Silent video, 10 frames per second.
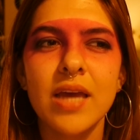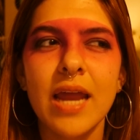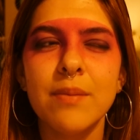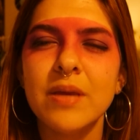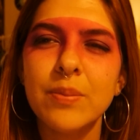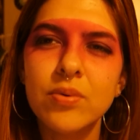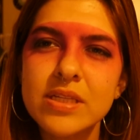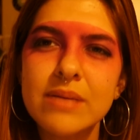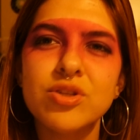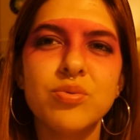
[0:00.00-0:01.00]
and people
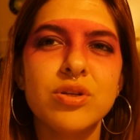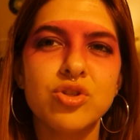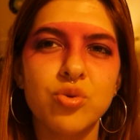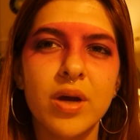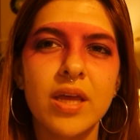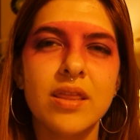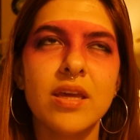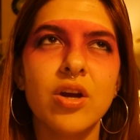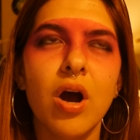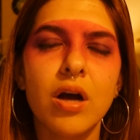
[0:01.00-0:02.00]
seem to enjoy the
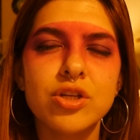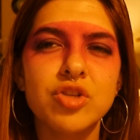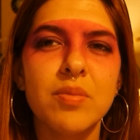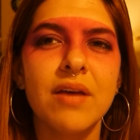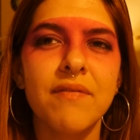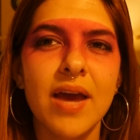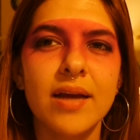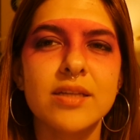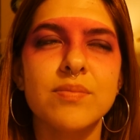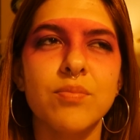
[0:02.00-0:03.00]
costuming of
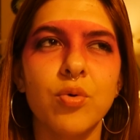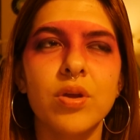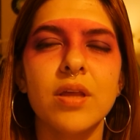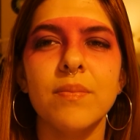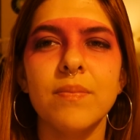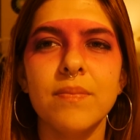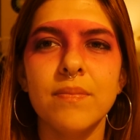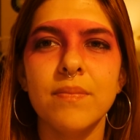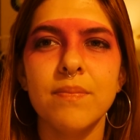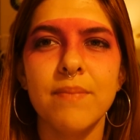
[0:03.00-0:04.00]
X more than
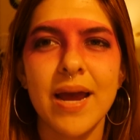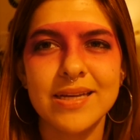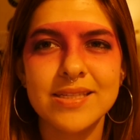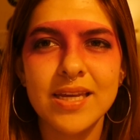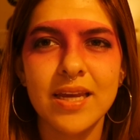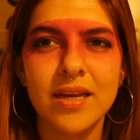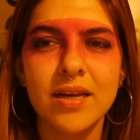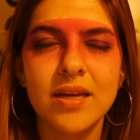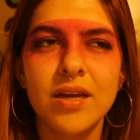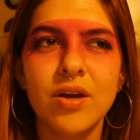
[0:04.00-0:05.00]
Maxine,
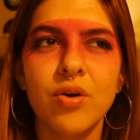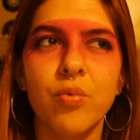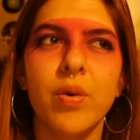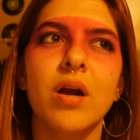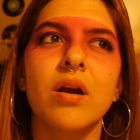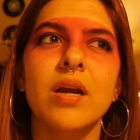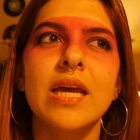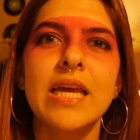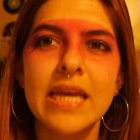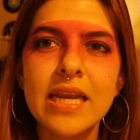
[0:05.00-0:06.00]
where
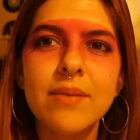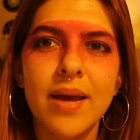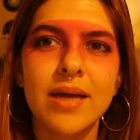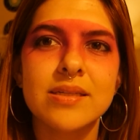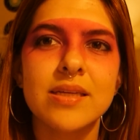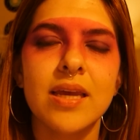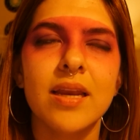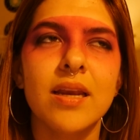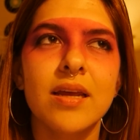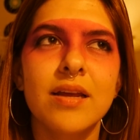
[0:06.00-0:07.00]
in
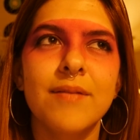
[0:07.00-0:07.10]
Maxine